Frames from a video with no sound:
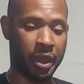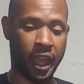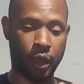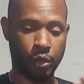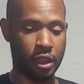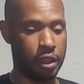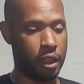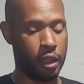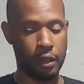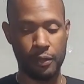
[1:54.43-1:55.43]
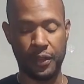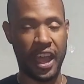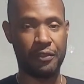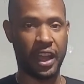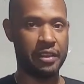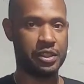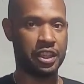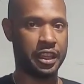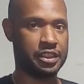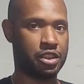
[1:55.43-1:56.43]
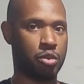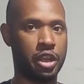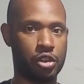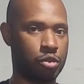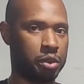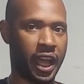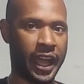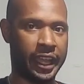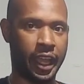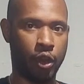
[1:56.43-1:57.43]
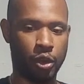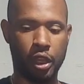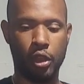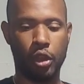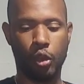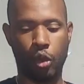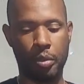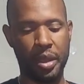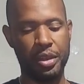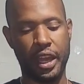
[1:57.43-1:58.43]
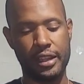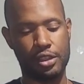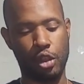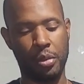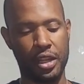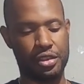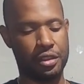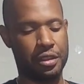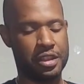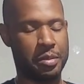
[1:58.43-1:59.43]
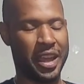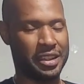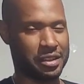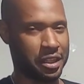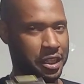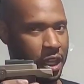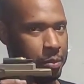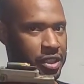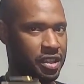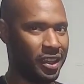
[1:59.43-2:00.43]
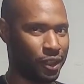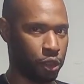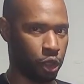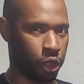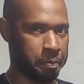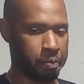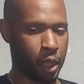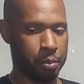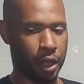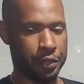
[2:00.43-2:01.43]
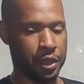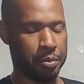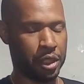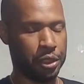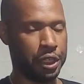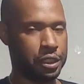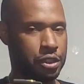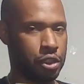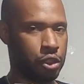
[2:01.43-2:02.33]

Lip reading: about 5.56, 300 blackout, or maybe not so much this magazine in particular, but the ability to